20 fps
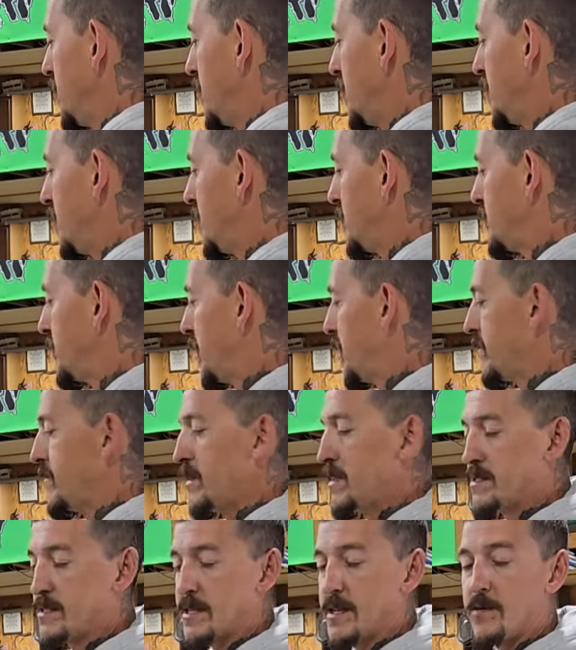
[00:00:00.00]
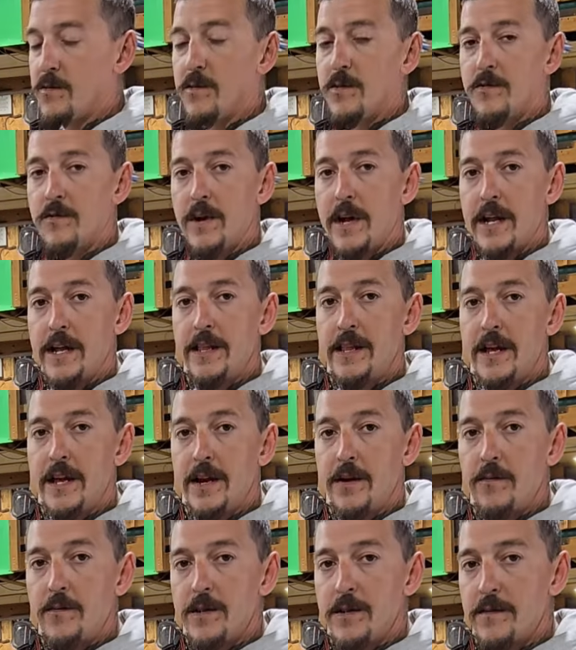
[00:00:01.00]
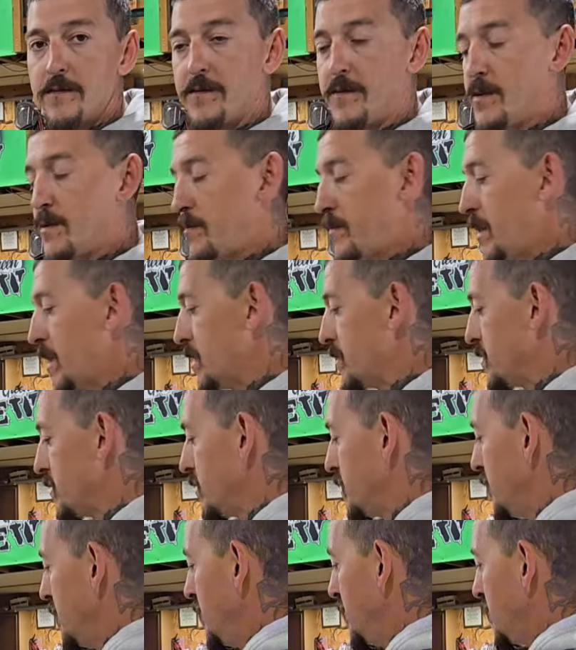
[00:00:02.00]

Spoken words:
Obviously, we'll regulate it with the foot pedal.